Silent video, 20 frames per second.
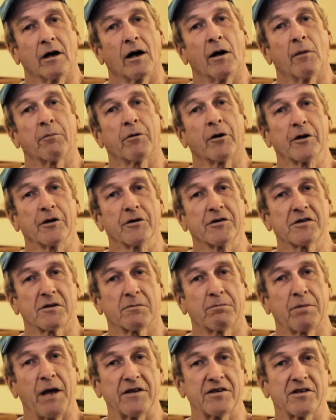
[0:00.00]

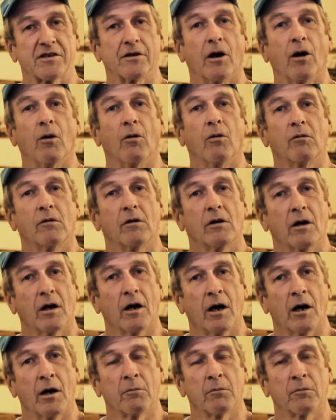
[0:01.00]
produced pesto,
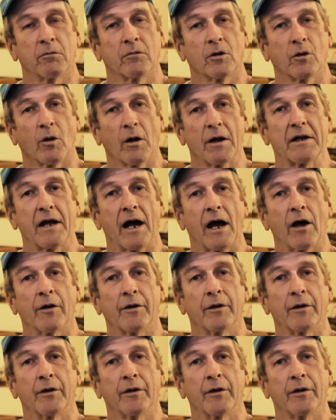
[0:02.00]
going down